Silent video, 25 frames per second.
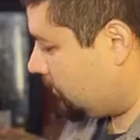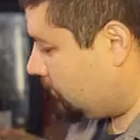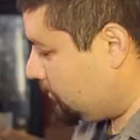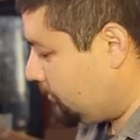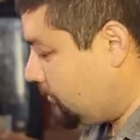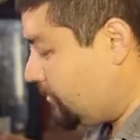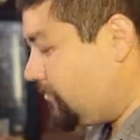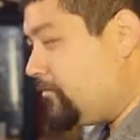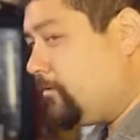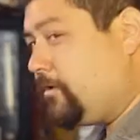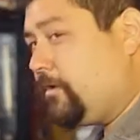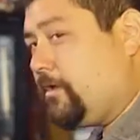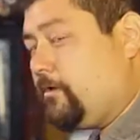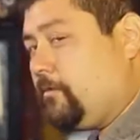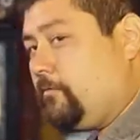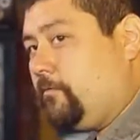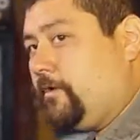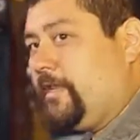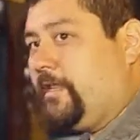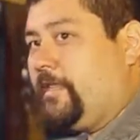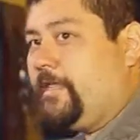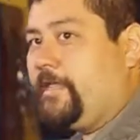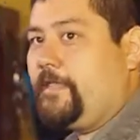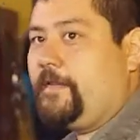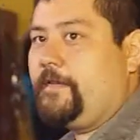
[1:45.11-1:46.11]
Then we'll go
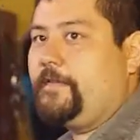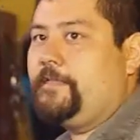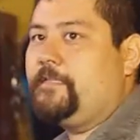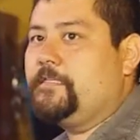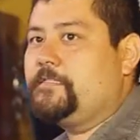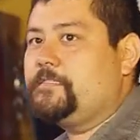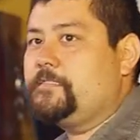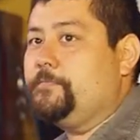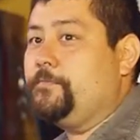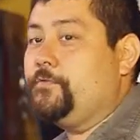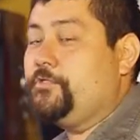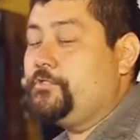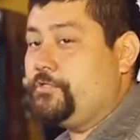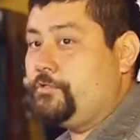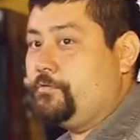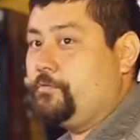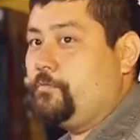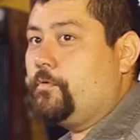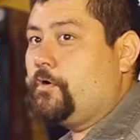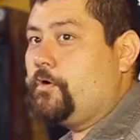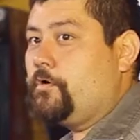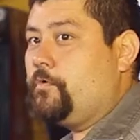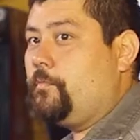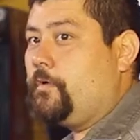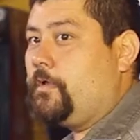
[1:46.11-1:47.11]
ahead and get some
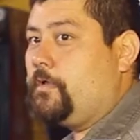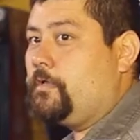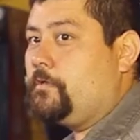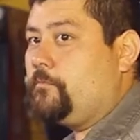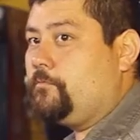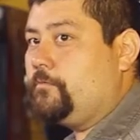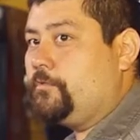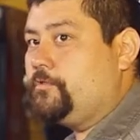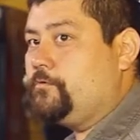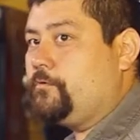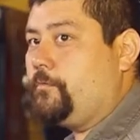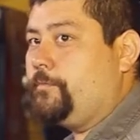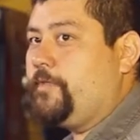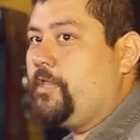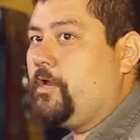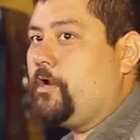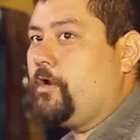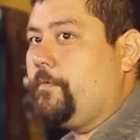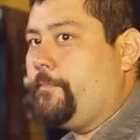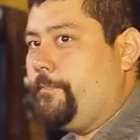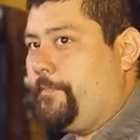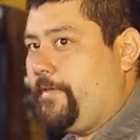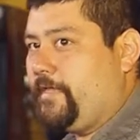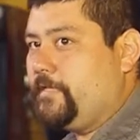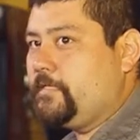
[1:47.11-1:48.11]
two-row malt, which will be our
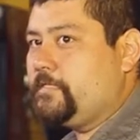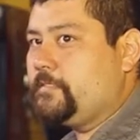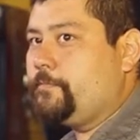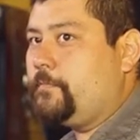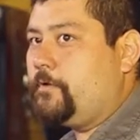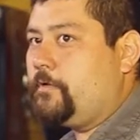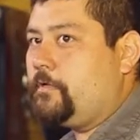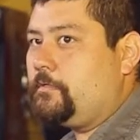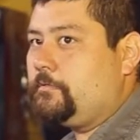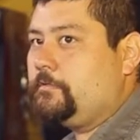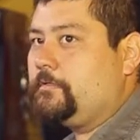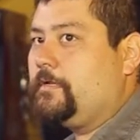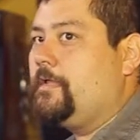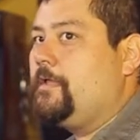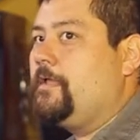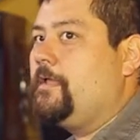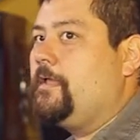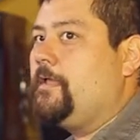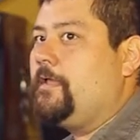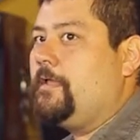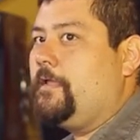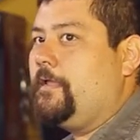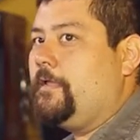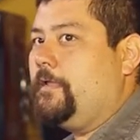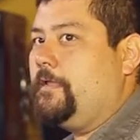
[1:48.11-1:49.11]
base malt.
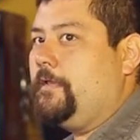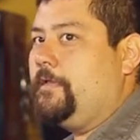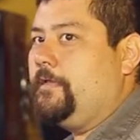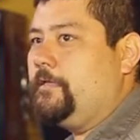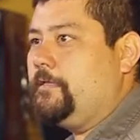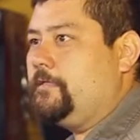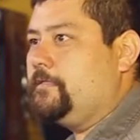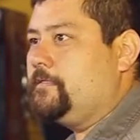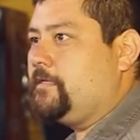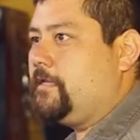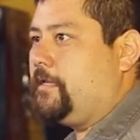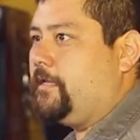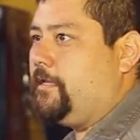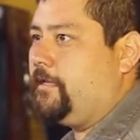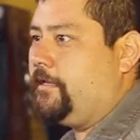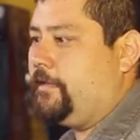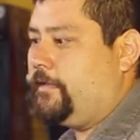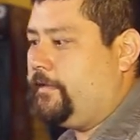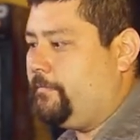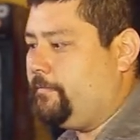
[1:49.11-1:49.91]
It is a